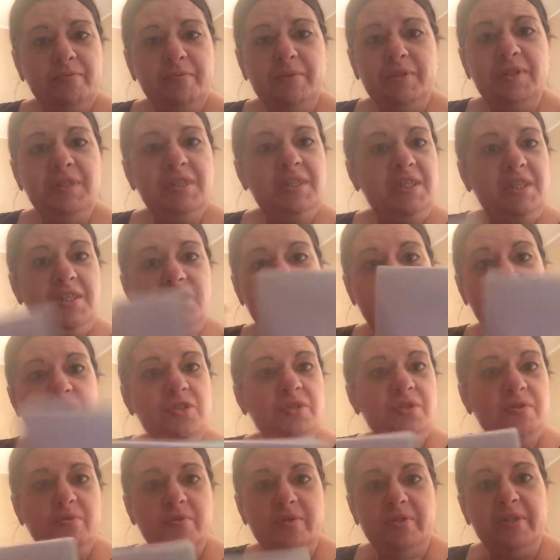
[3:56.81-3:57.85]
really
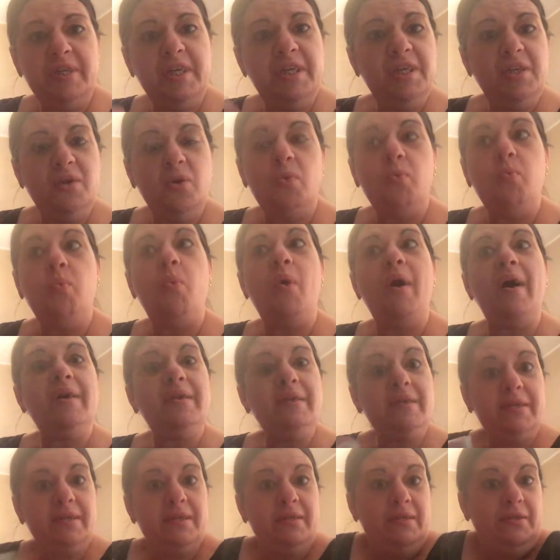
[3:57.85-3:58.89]
into or get or want
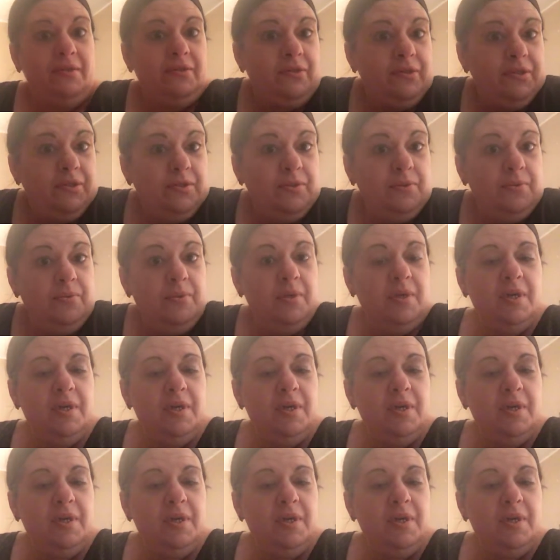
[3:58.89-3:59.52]
to get into